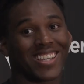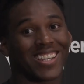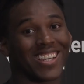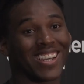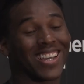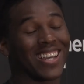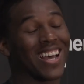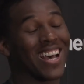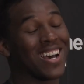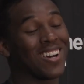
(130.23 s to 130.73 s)

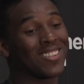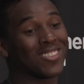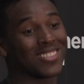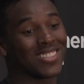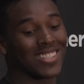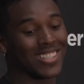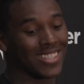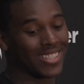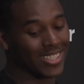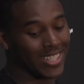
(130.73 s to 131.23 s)
Cause I
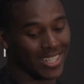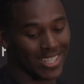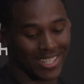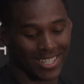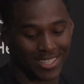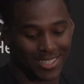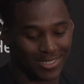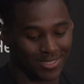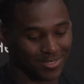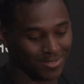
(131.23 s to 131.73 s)
don't think
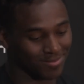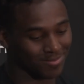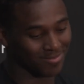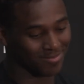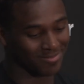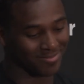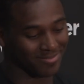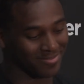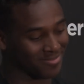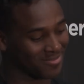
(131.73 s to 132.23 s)
y'all.
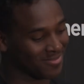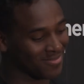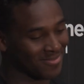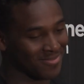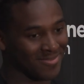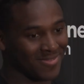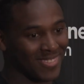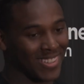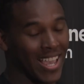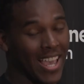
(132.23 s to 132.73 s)
Mm,
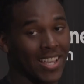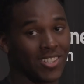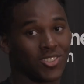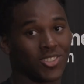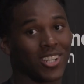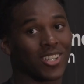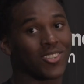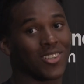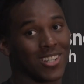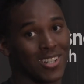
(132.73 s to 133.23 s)
ask
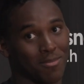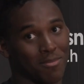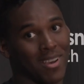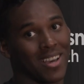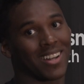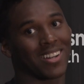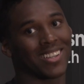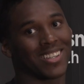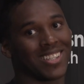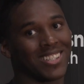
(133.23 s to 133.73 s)
Tre'Quan
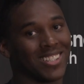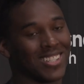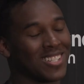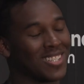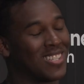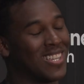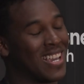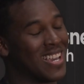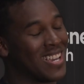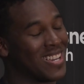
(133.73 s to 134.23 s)
about it. He,
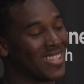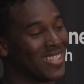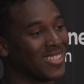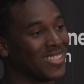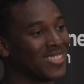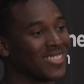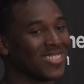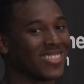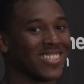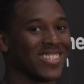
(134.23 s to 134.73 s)
will tell
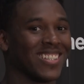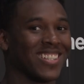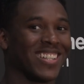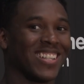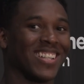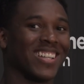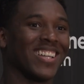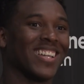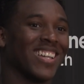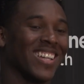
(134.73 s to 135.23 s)
you.
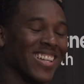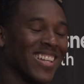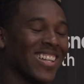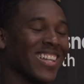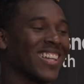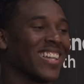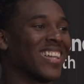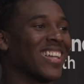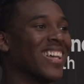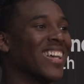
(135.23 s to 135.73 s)

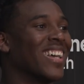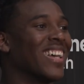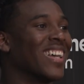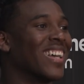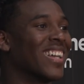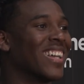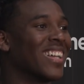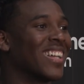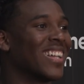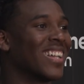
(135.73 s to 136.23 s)
the
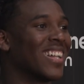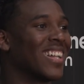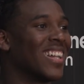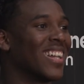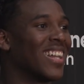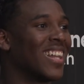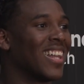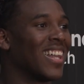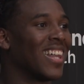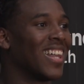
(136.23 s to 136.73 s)
little
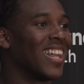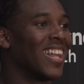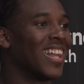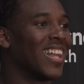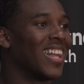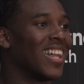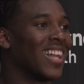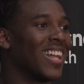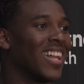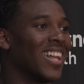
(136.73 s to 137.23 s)
pool noodle
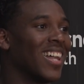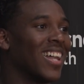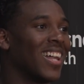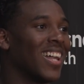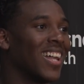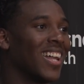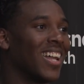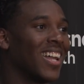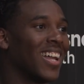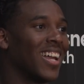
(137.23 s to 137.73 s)
and like
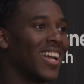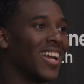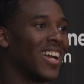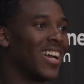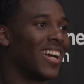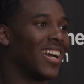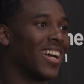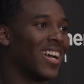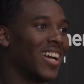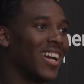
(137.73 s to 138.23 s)
running around
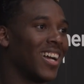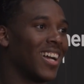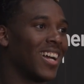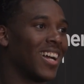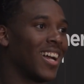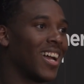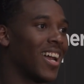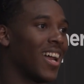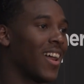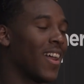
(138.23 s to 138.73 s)

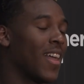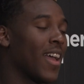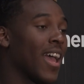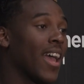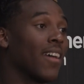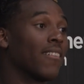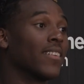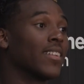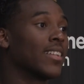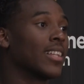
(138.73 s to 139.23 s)

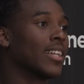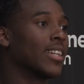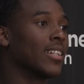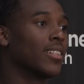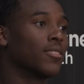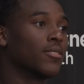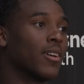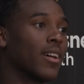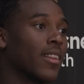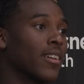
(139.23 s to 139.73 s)
like
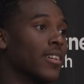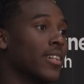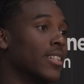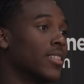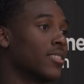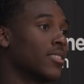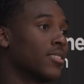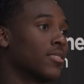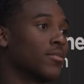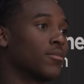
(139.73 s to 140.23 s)
Everything, whether
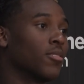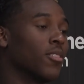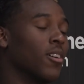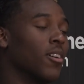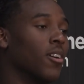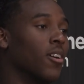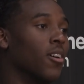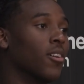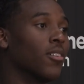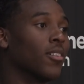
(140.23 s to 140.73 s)
it's
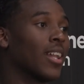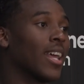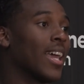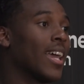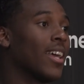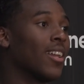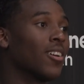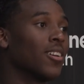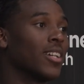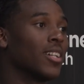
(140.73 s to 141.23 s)
on
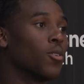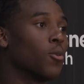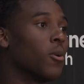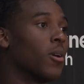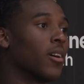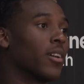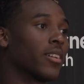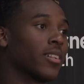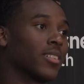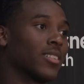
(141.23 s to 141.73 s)
land or in the
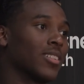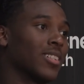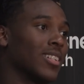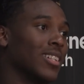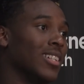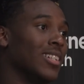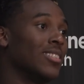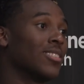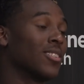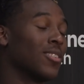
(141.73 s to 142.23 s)
water,
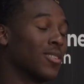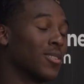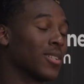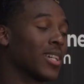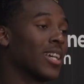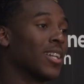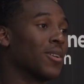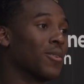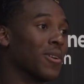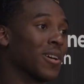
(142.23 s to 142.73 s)
he's
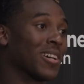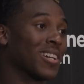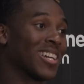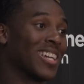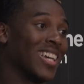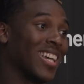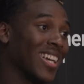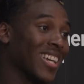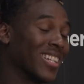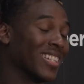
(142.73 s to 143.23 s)
gonna get the
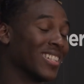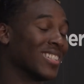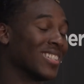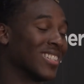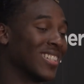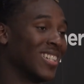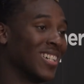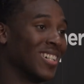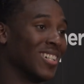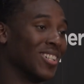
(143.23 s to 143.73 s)
work in.
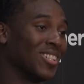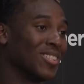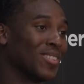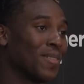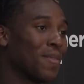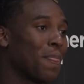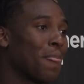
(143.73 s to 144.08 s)
So.